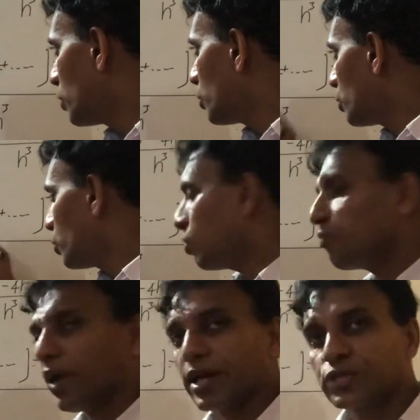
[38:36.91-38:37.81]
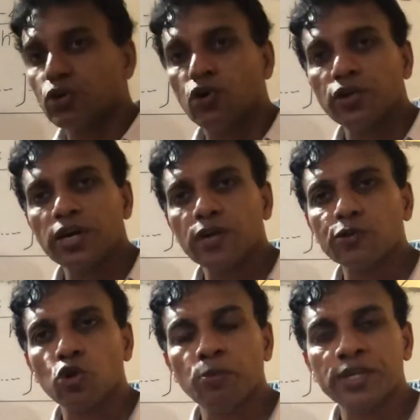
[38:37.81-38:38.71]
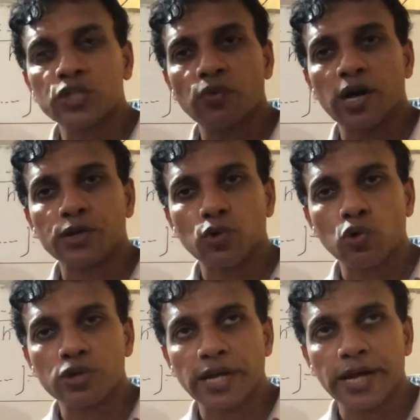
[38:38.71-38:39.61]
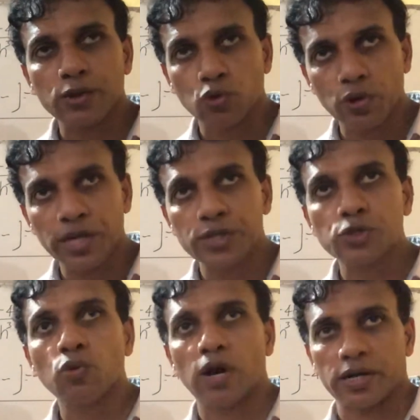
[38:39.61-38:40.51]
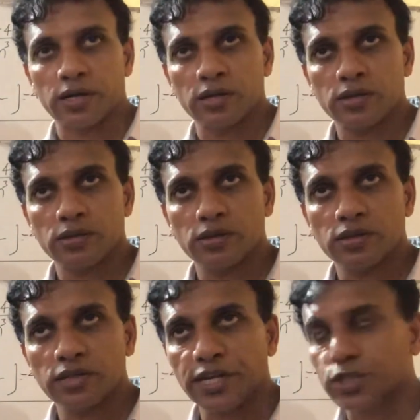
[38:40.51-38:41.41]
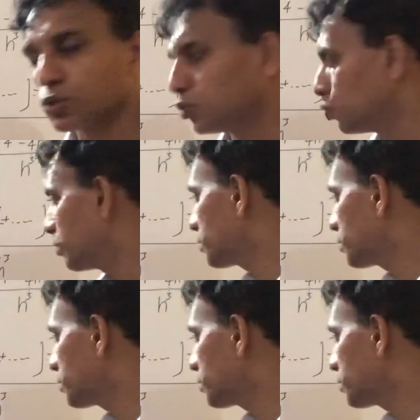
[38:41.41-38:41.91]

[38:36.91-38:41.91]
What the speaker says: You know factorial 2 means what? 2 into 1, that is 2.